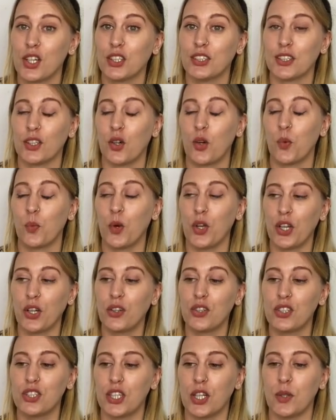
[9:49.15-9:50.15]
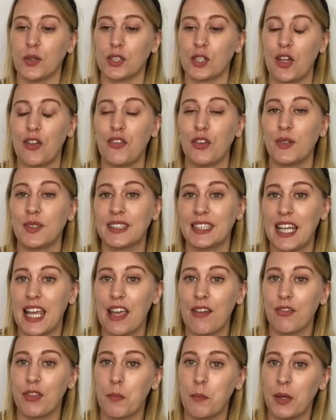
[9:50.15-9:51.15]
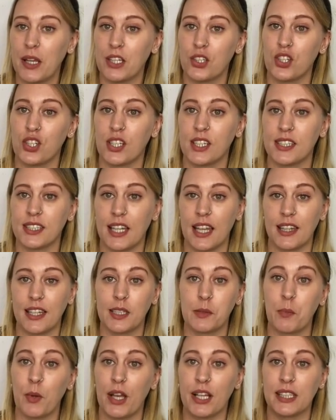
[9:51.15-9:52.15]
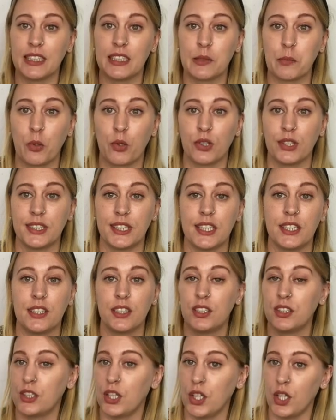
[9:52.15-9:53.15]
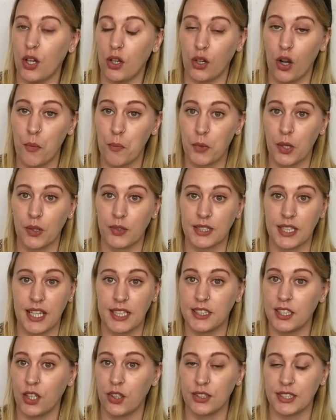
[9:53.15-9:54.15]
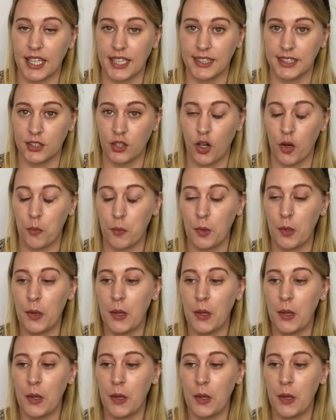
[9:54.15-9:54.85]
So what you can do, so if you save the pictures that this person's posted to your computer, to your desktop,